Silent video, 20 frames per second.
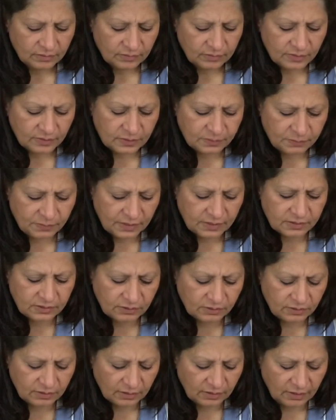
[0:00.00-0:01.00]
this person
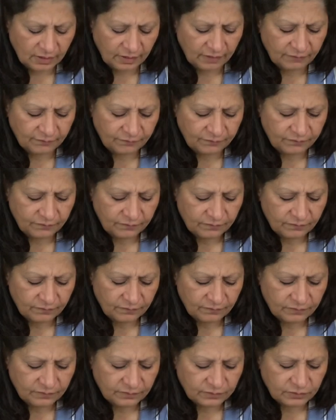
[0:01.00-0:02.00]
you love
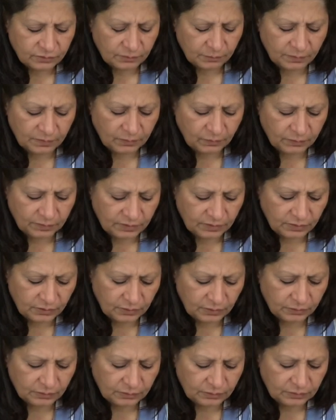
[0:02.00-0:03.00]
to be with
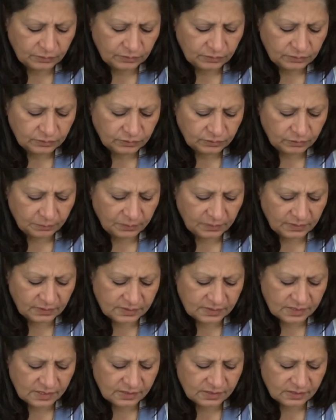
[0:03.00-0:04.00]
you, to be
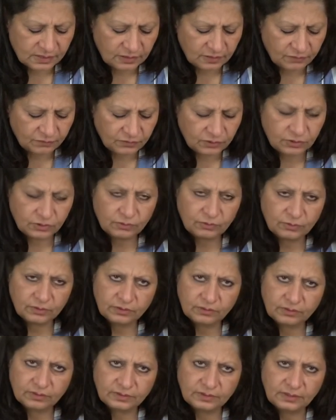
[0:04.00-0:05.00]
sensitive to you and
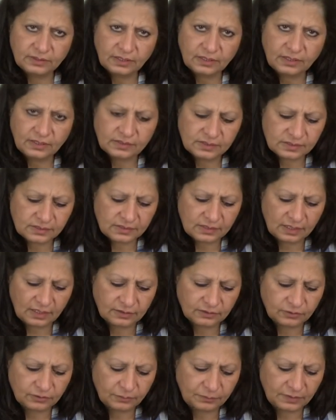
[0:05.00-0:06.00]
your needs,
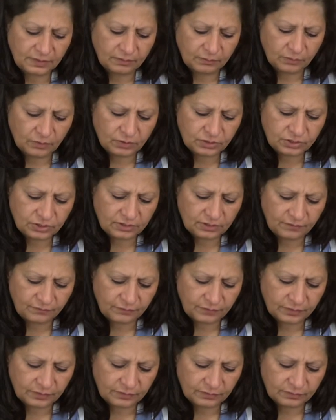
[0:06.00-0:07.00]
and to be emotional
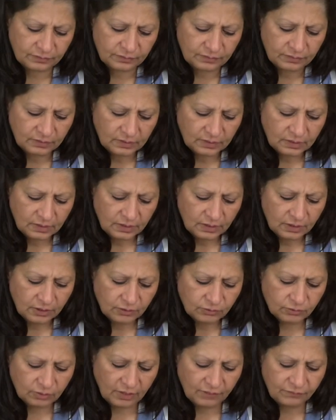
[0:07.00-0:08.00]
for you,
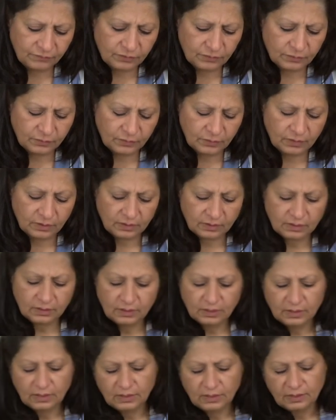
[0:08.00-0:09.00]
to love you more.
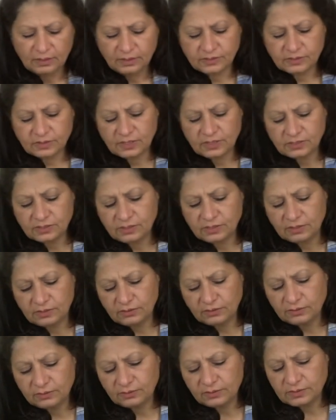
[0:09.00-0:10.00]
It says here,
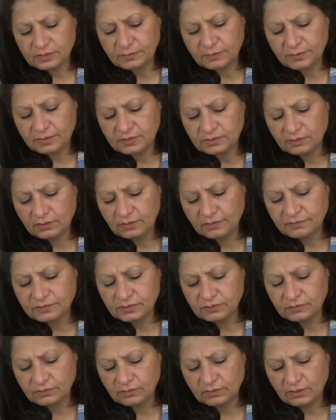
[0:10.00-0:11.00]
this person loves
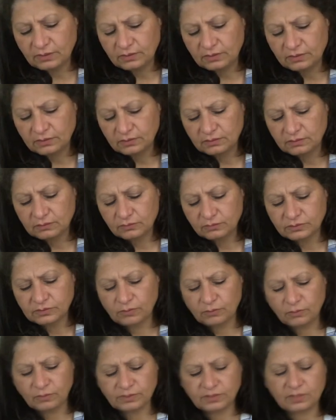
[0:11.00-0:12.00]
you already. So
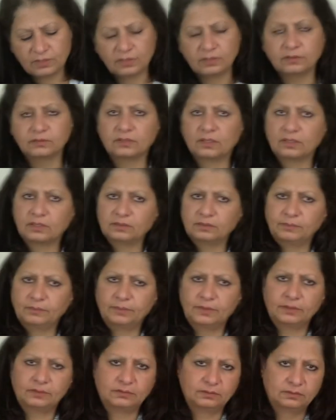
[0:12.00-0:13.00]
what are you talking
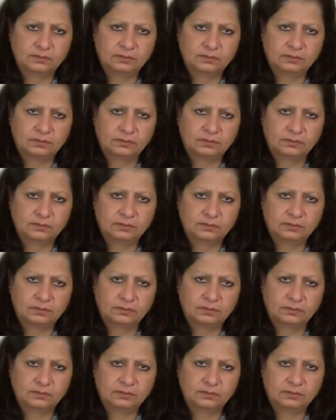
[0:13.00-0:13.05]
about?